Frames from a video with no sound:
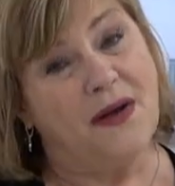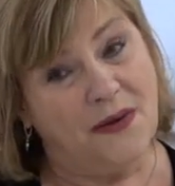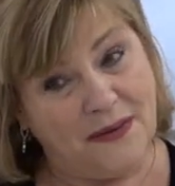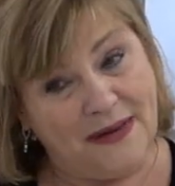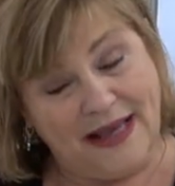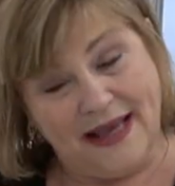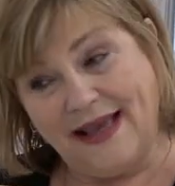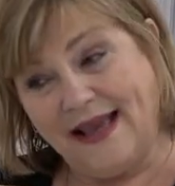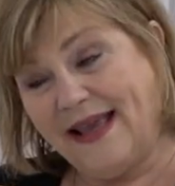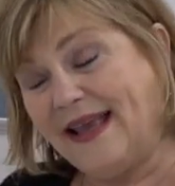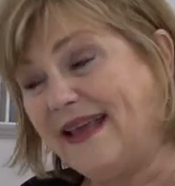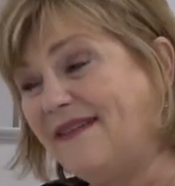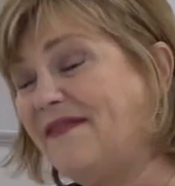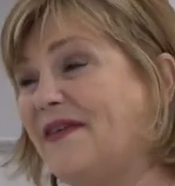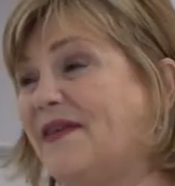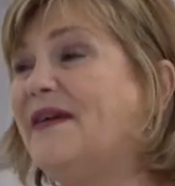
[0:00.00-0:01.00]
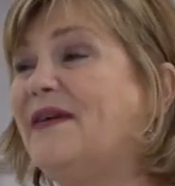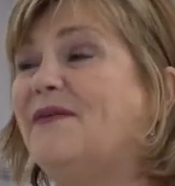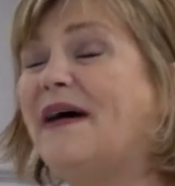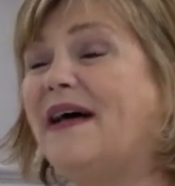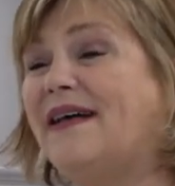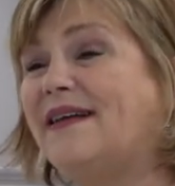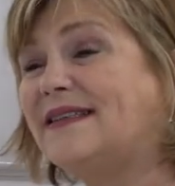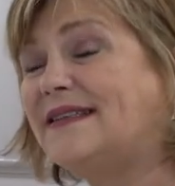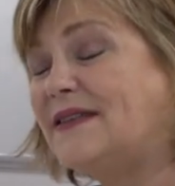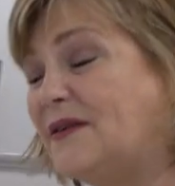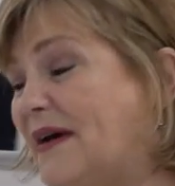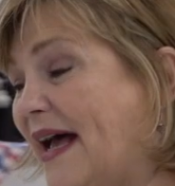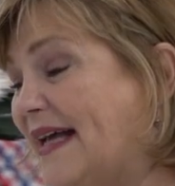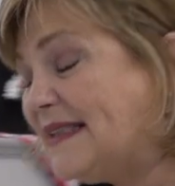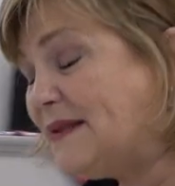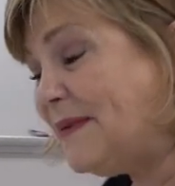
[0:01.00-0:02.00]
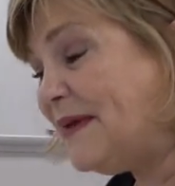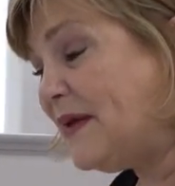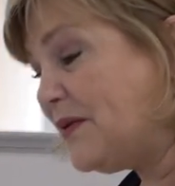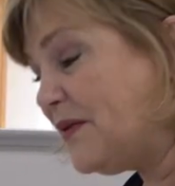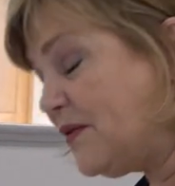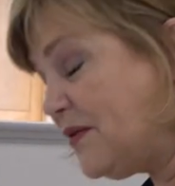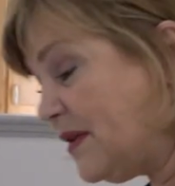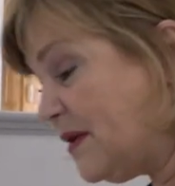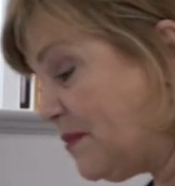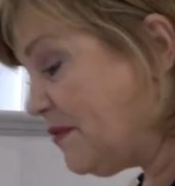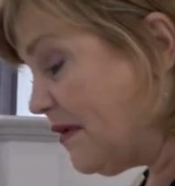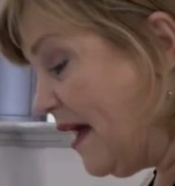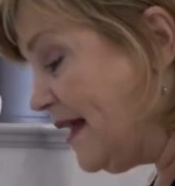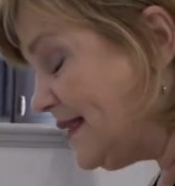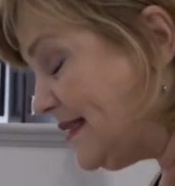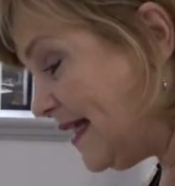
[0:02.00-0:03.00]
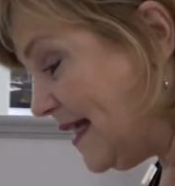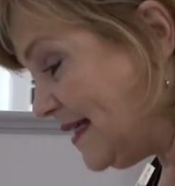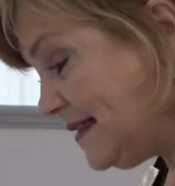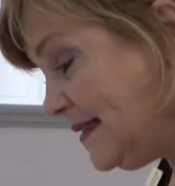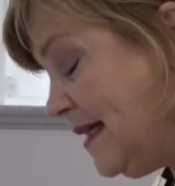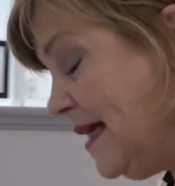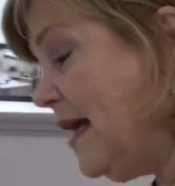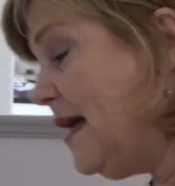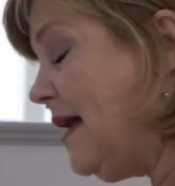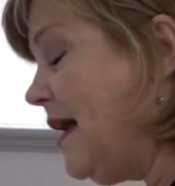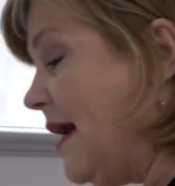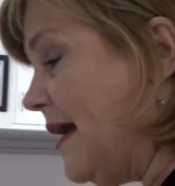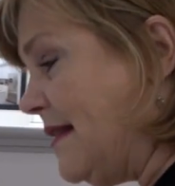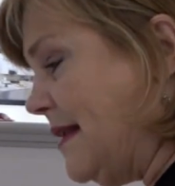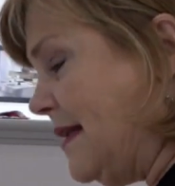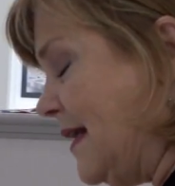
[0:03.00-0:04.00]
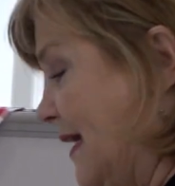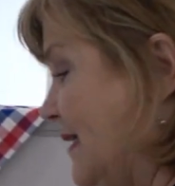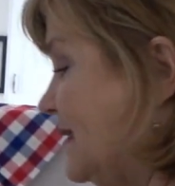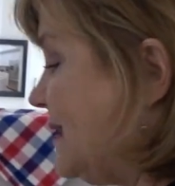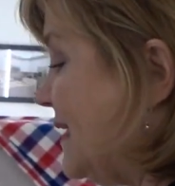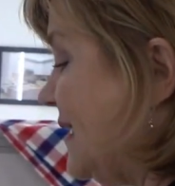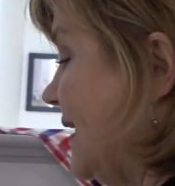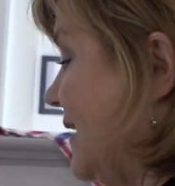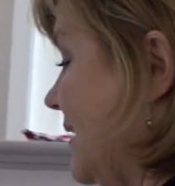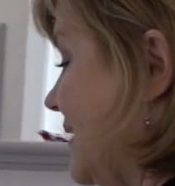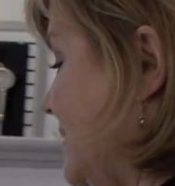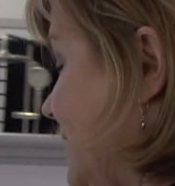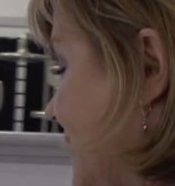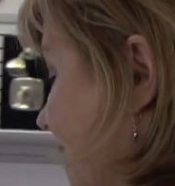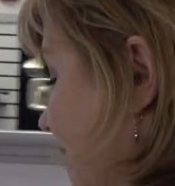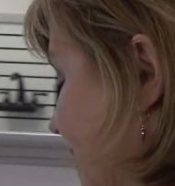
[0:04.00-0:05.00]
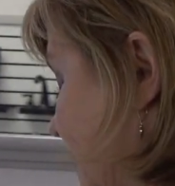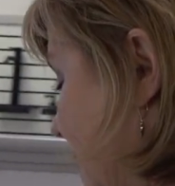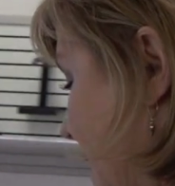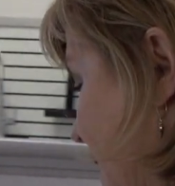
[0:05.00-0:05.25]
Okay, very well. So as we go through the process, the nice thing is that